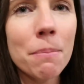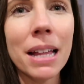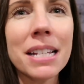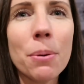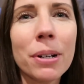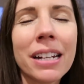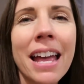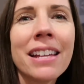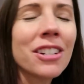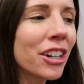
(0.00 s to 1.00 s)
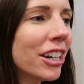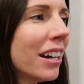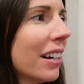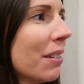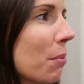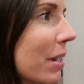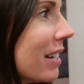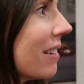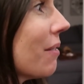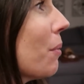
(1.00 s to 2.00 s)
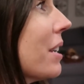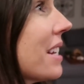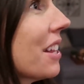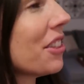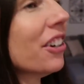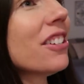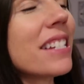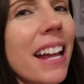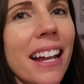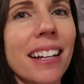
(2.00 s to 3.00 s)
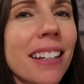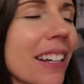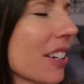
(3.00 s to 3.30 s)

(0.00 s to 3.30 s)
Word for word: That's how we're gonna end our, uh, what what is it, Thursday.